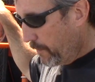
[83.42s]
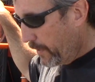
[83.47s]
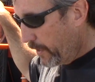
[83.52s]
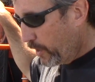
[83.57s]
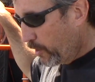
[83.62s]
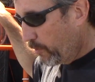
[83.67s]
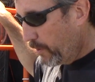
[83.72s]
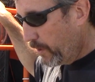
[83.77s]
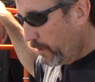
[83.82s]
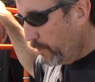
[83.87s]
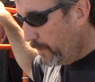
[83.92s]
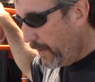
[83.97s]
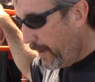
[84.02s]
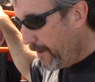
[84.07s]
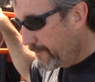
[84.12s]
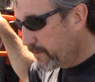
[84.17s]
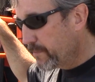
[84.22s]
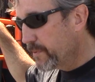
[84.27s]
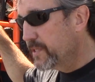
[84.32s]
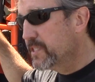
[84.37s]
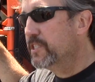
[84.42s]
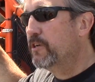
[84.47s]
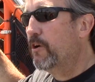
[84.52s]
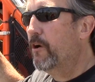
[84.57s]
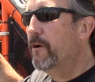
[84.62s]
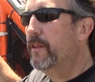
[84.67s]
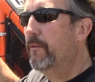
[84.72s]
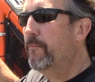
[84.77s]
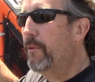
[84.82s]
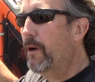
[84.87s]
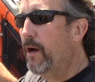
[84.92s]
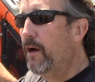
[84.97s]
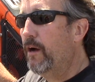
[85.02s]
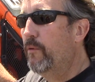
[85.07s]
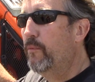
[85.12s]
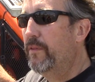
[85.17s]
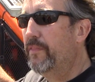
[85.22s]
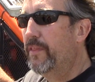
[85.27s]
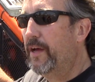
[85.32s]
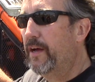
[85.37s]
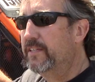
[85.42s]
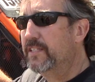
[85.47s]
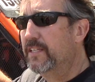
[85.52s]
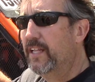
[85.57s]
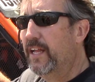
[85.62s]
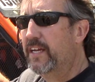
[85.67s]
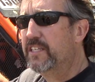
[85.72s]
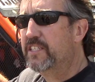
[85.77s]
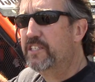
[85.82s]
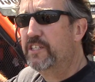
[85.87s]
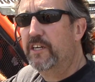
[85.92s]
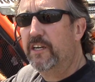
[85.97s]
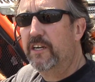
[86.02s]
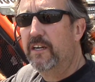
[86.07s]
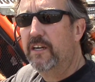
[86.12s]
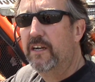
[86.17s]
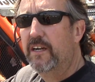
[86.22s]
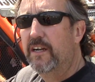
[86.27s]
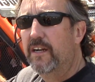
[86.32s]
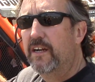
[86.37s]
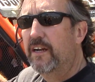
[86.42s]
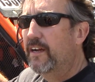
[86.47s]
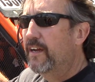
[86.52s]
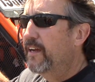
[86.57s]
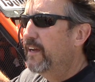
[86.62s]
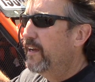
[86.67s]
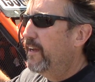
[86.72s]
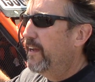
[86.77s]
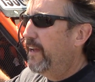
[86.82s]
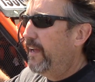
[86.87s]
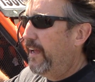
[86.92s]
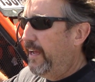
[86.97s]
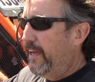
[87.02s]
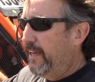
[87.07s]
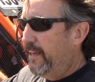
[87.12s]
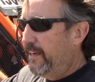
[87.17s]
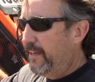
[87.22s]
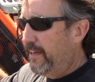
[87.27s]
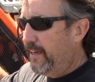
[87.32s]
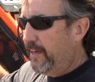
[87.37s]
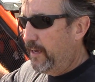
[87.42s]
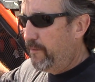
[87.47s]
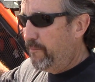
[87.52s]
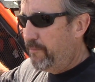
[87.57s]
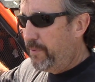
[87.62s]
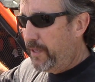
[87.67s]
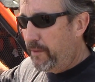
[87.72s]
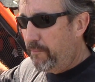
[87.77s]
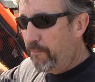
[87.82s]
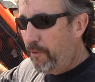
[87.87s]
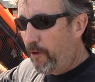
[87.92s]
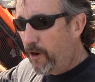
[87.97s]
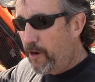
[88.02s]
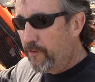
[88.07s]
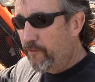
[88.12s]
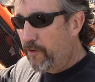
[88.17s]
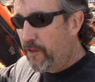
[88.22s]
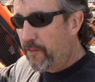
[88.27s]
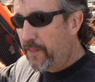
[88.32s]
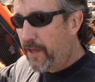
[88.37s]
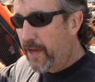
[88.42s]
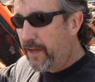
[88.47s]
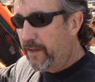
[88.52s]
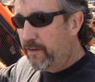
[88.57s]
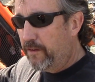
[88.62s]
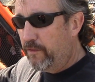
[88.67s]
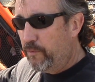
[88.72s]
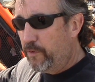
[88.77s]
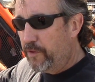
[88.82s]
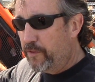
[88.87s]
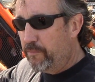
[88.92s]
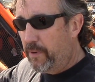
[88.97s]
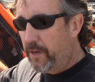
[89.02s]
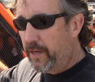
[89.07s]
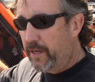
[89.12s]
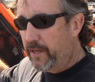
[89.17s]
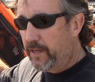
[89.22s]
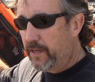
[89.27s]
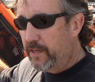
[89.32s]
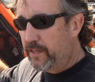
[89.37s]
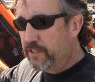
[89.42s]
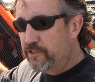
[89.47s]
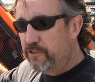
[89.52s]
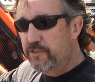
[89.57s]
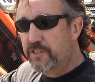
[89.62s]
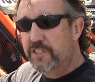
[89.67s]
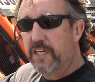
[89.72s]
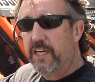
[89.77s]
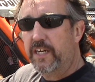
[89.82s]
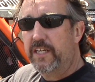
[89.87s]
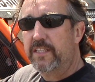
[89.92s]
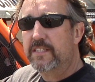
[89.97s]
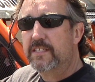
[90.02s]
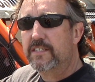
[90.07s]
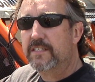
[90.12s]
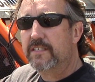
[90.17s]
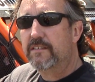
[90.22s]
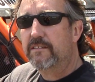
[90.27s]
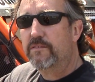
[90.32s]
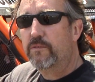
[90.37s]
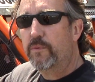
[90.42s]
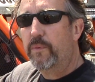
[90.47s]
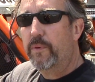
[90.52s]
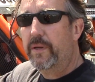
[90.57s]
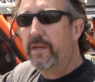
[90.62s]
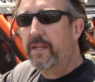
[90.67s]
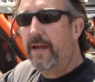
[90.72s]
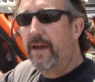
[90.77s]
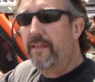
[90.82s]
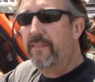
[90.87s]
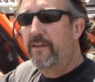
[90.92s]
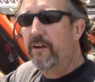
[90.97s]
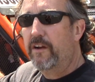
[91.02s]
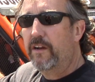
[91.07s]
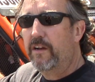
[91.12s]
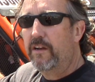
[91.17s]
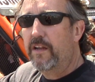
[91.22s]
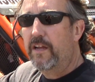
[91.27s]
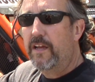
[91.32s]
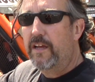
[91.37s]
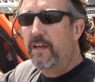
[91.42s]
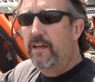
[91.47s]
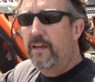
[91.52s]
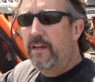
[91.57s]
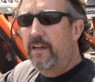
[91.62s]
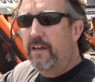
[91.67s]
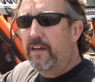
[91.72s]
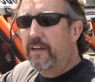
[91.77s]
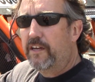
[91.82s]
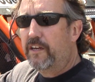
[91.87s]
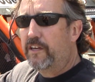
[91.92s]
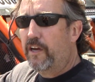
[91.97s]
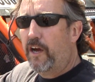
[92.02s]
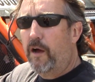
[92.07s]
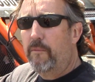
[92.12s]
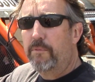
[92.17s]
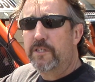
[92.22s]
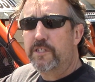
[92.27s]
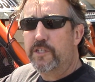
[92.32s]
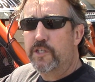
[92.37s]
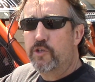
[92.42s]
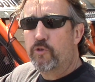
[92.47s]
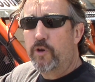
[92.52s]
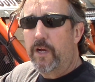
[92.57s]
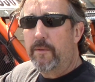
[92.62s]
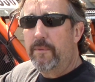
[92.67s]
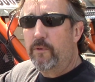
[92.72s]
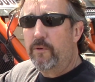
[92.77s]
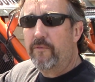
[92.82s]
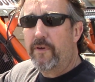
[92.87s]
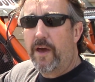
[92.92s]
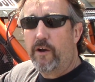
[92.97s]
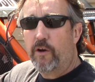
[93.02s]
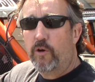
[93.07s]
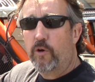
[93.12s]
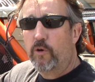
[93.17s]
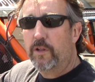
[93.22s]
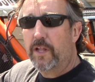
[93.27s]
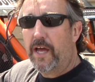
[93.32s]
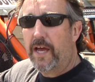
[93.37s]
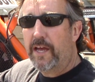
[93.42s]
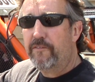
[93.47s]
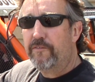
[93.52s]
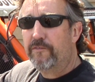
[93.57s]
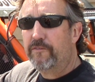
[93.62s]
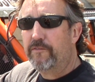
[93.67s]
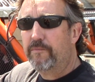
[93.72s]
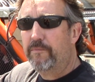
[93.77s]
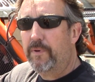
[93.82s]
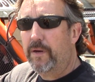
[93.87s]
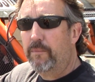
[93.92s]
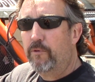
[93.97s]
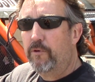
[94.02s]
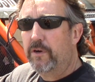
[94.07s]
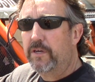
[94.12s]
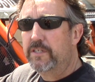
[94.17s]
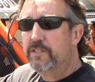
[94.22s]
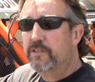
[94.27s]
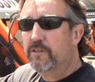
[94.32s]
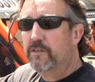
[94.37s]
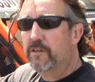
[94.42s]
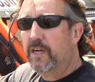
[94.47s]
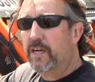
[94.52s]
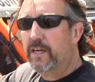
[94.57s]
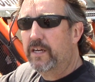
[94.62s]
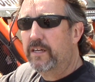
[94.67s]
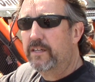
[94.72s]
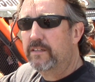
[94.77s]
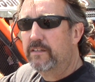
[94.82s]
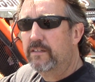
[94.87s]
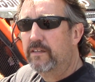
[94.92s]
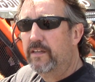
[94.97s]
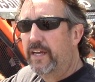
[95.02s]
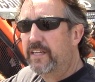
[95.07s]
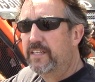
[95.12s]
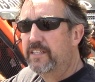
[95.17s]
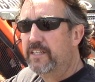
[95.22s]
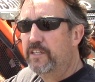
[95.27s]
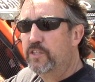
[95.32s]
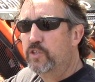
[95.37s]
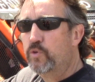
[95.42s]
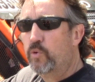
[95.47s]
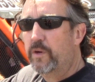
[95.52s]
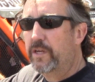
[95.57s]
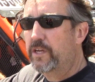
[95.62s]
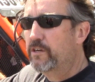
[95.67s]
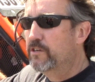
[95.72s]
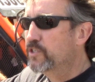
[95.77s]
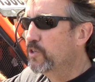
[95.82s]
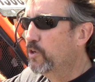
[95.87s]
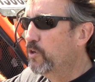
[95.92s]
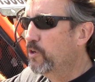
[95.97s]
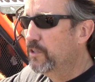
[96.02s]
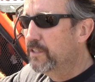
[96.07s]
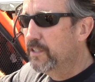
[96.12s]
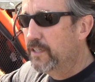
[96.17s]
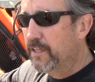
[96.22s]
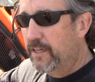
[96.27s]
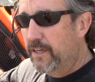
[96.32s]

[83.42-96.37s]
my career would have to be starting the Baja 1000 last year and uh, being part of all that with my uh, two sons. We went down there and accomplished a dream that we've had our whole life. My boys are uh, 19 and 20 years old.